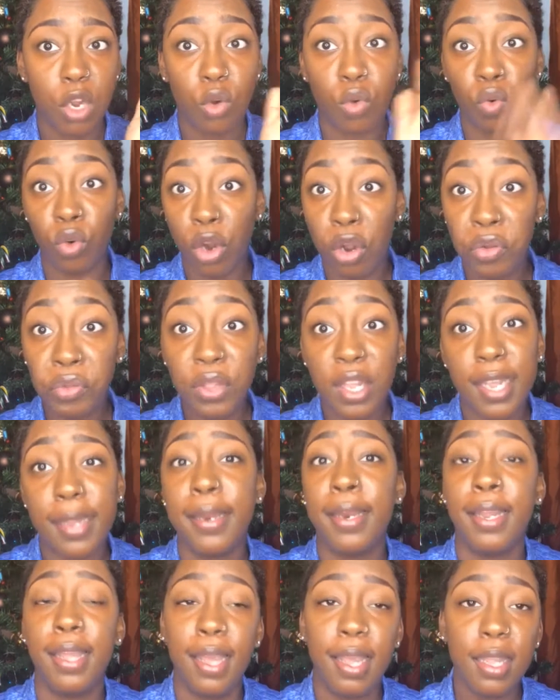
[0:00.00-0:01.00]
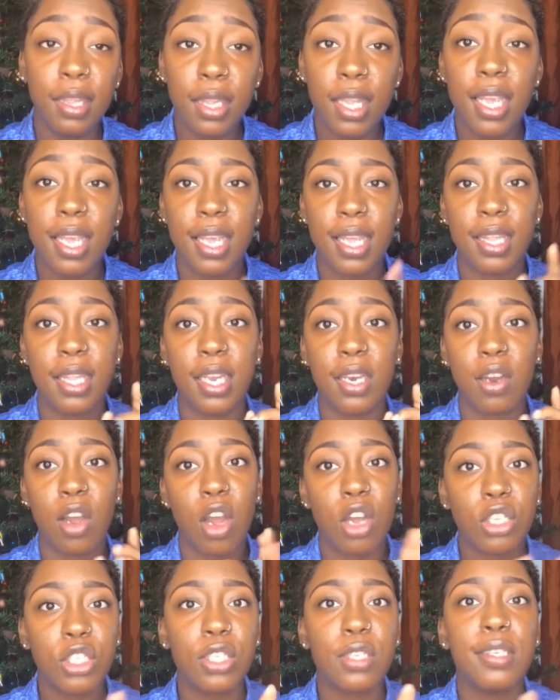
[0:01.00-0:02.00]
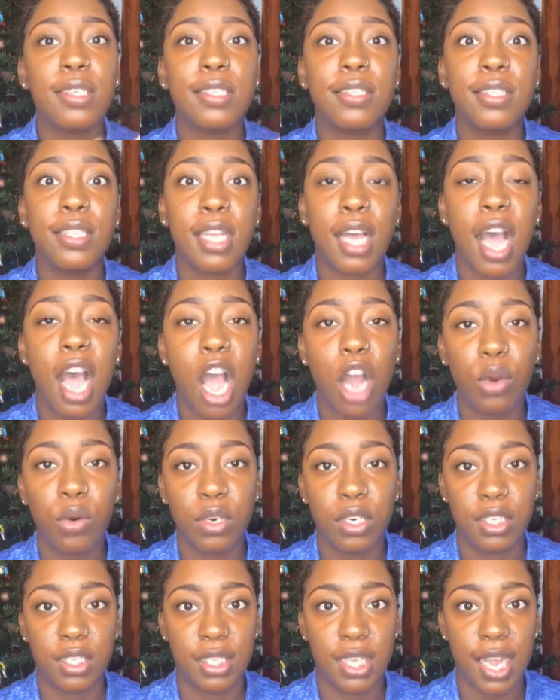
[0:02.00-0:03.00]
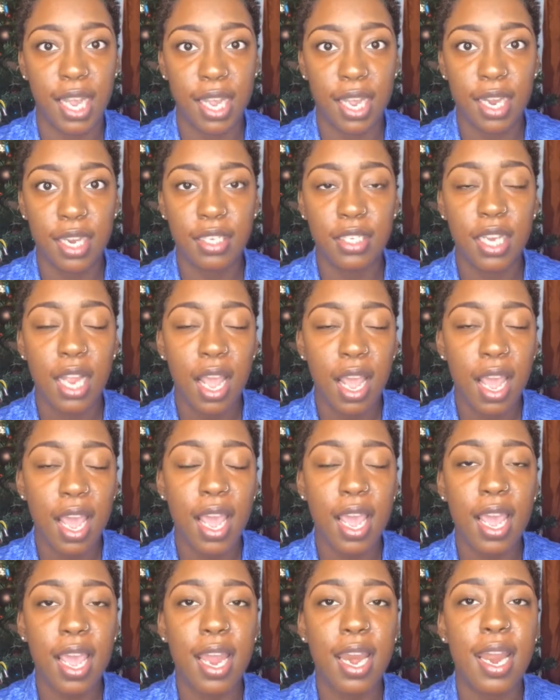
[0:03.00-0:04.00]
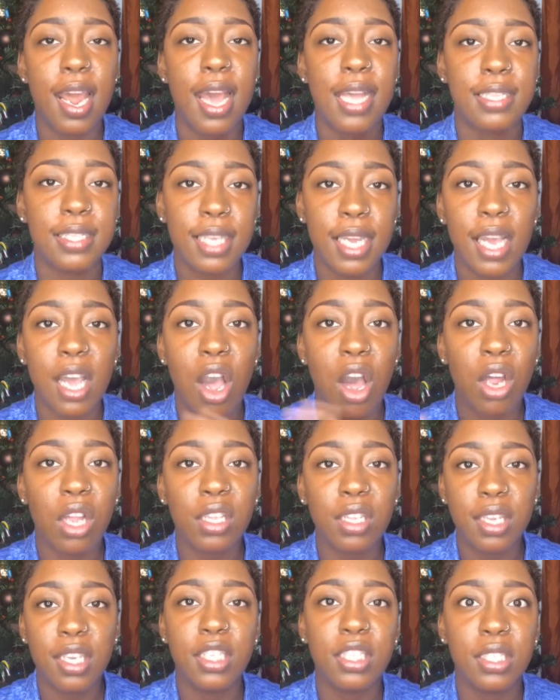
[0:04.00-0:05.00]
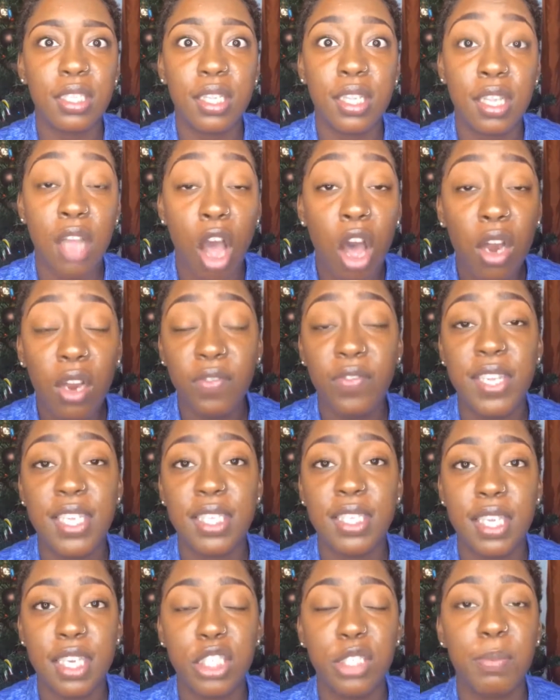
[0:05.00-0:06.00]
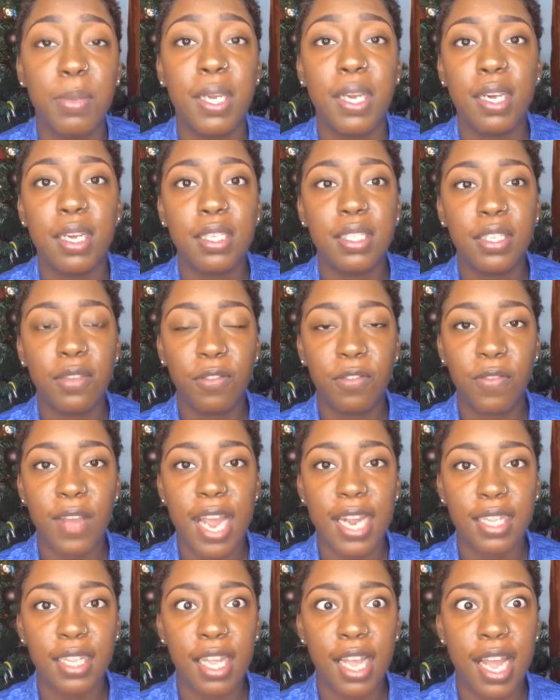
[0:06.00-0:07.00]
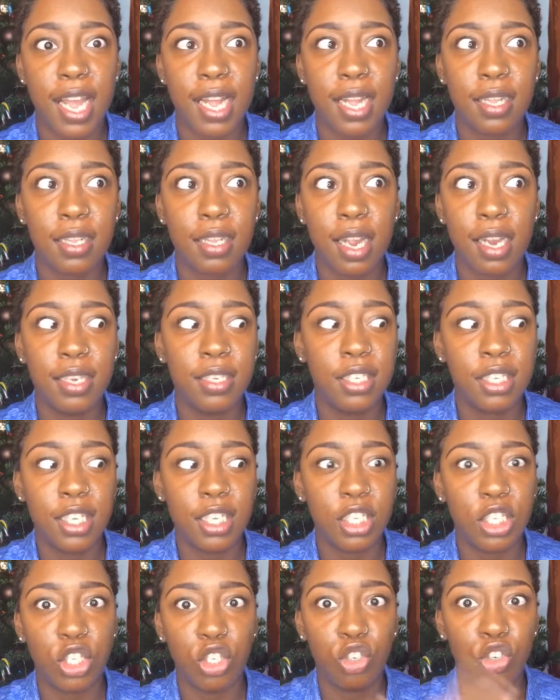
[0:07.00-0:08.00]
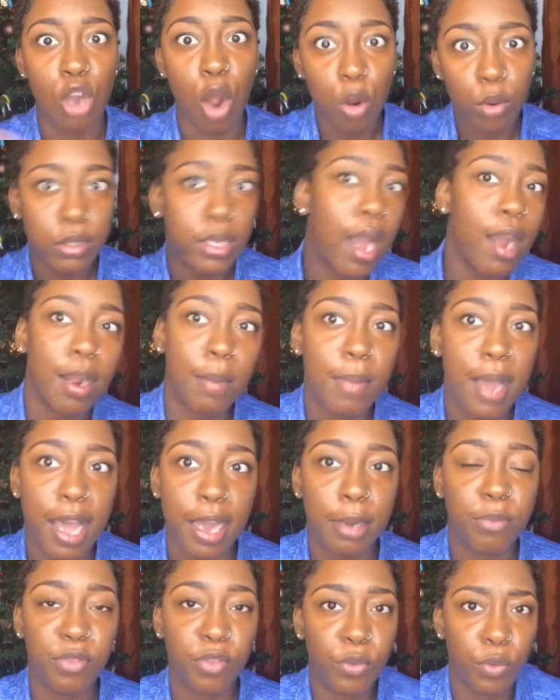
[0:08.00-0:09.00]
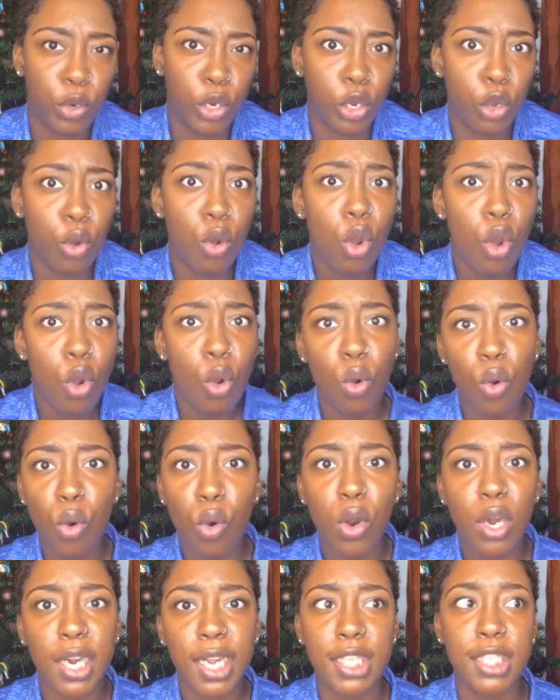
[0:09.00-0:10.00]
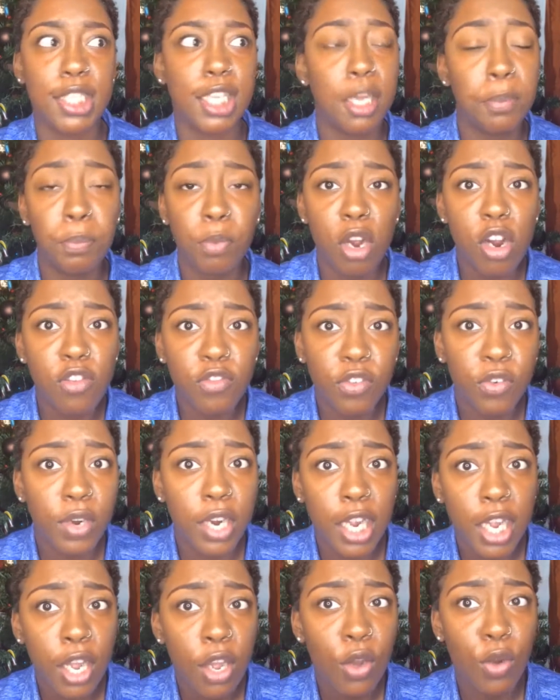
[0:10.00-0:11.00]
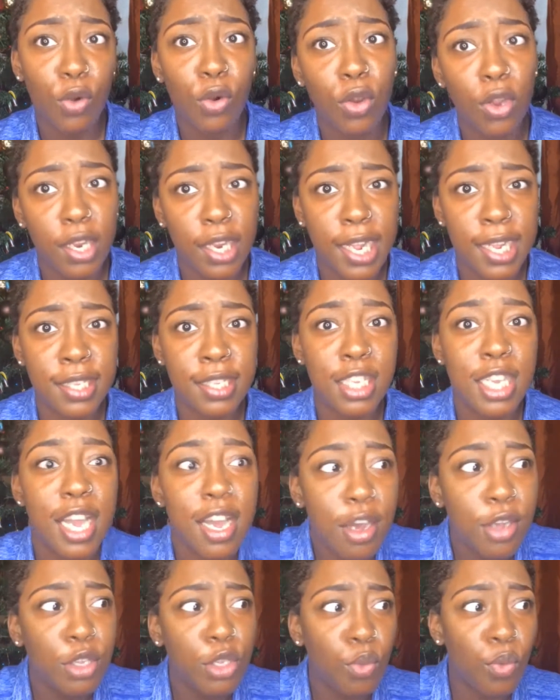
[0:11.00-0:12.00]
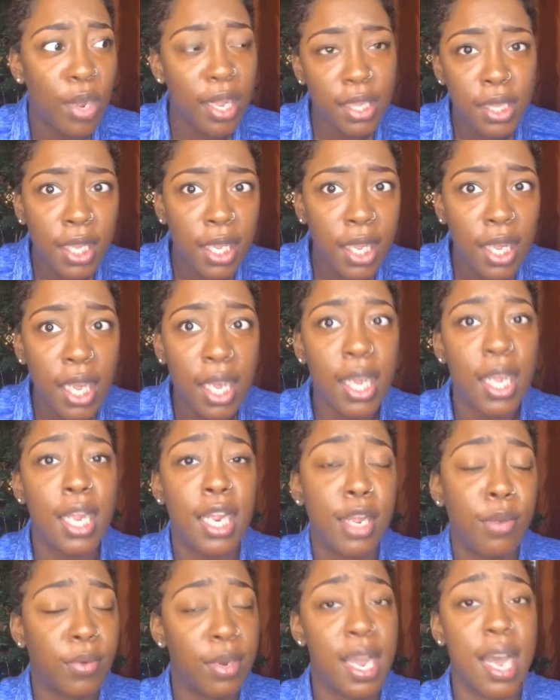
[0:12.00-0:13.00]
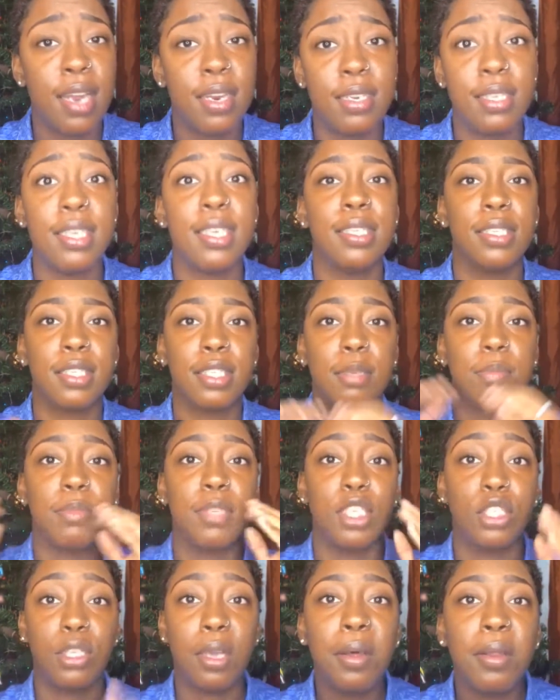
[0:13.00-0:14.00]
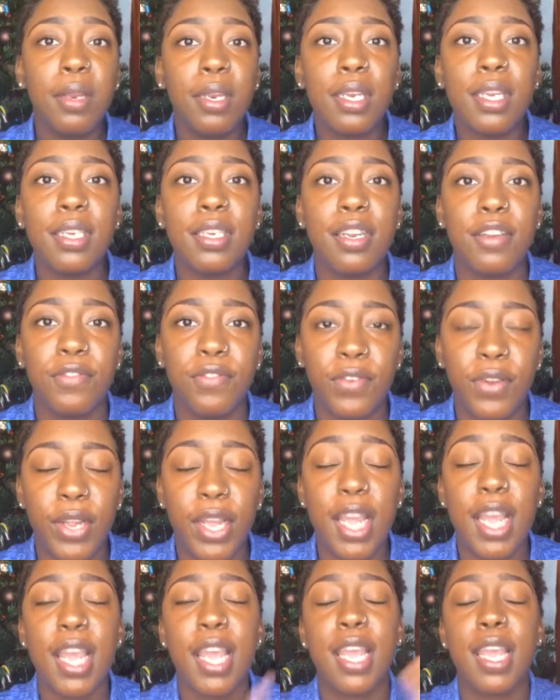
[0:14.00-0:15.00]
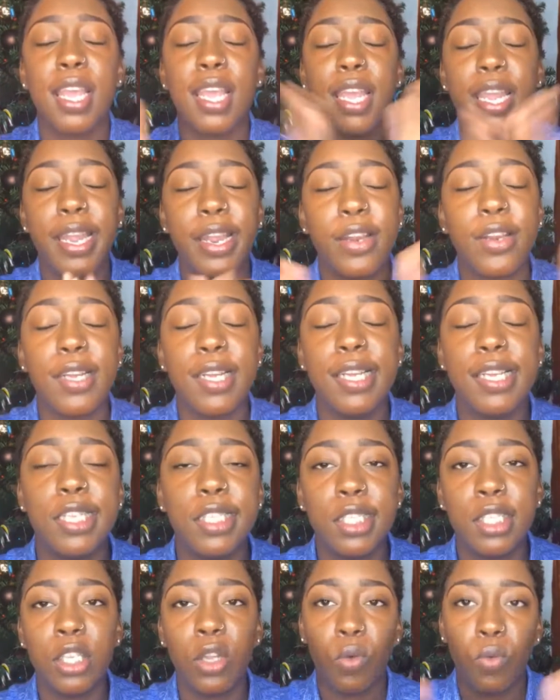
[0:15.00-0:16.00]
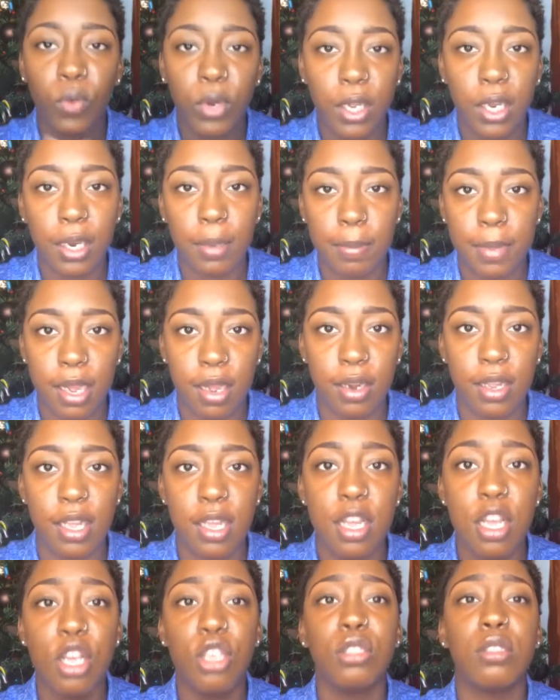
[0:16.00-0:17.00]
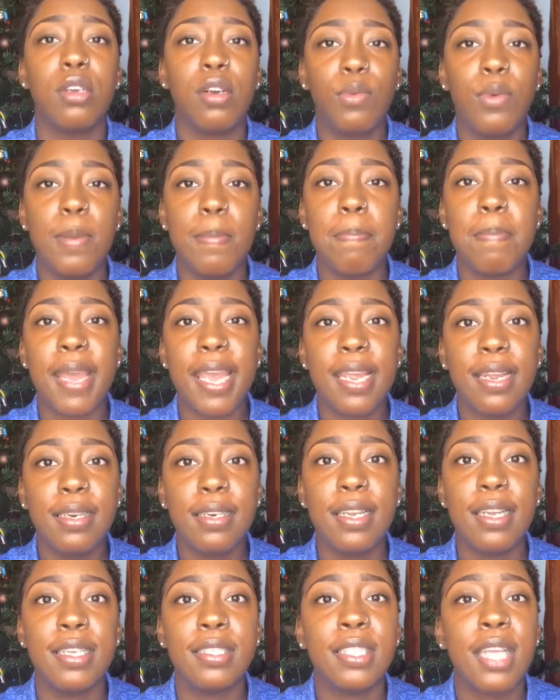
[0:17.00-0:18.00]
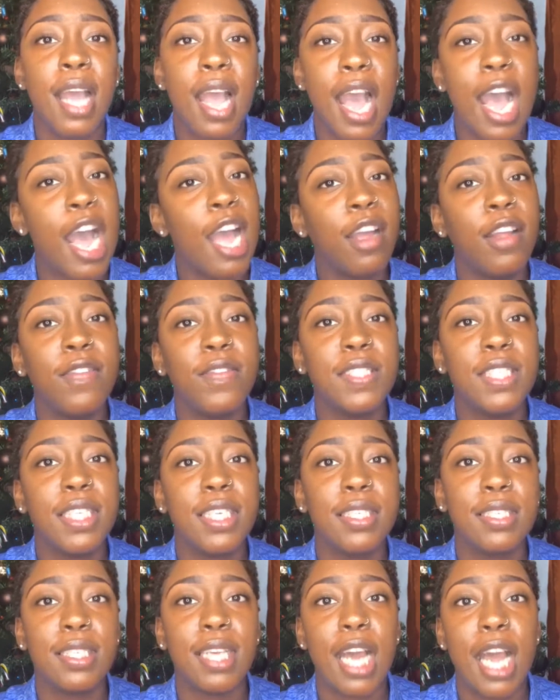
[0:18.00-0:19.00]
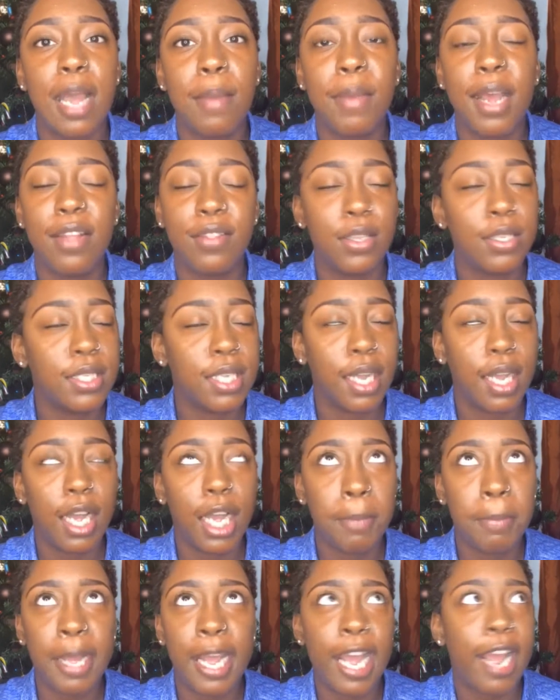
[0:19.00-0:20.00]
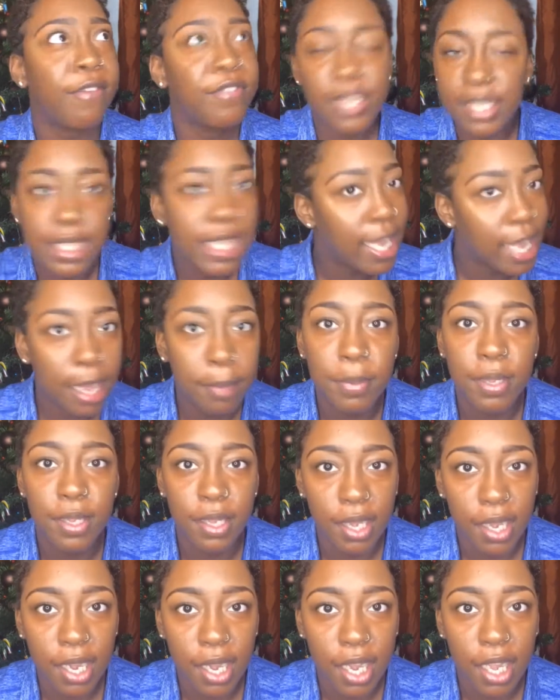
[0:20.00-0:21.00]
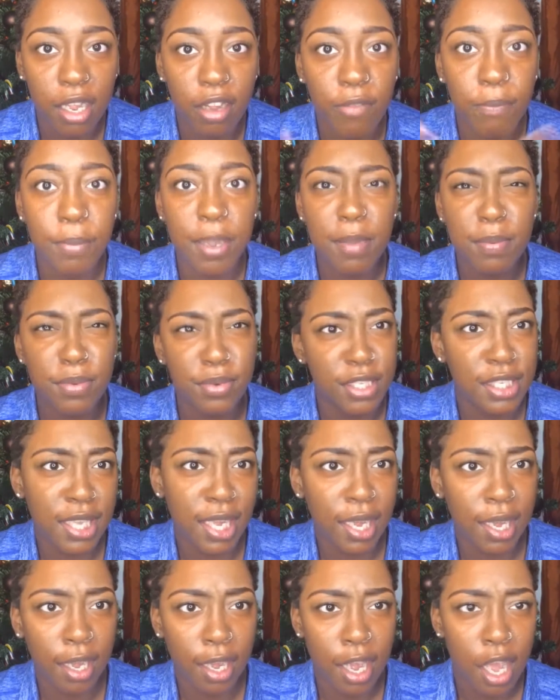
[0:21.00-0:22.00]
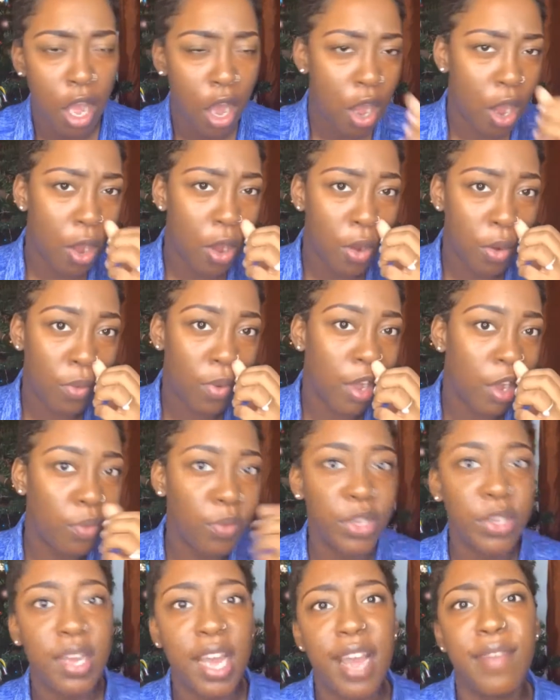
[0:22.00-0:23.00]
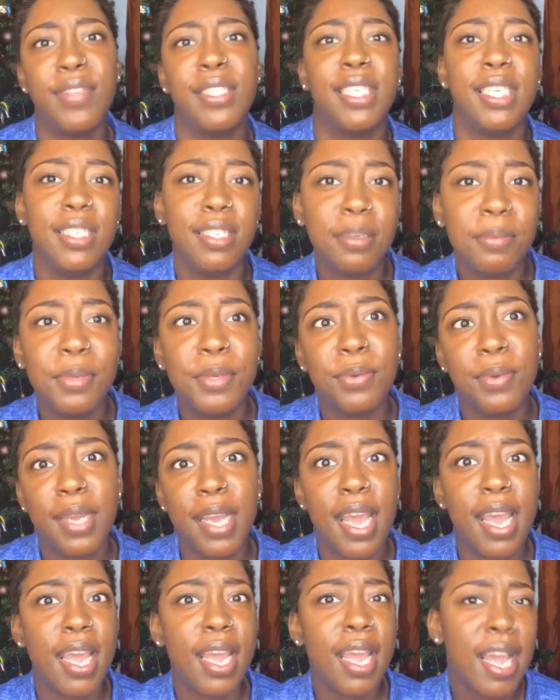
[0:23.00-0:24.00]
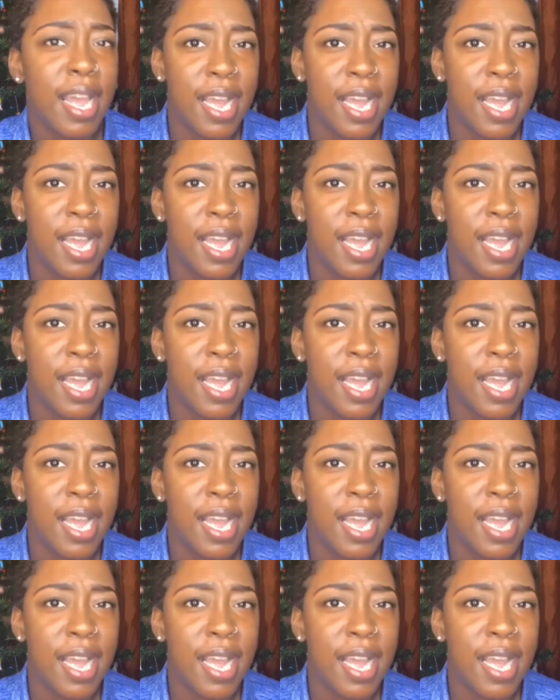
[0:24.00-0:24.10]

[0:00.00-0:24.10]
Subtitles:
growth and length, and then also the awkward stage. And I say all of these things because of the fact that they just don't talk about them for real, or they skip over it, or they tell you one thing and in reality it's something totally different. And here is the real about it. So with maintenance, I have seen time after time after time again of people saying, oh well, when you have a TWA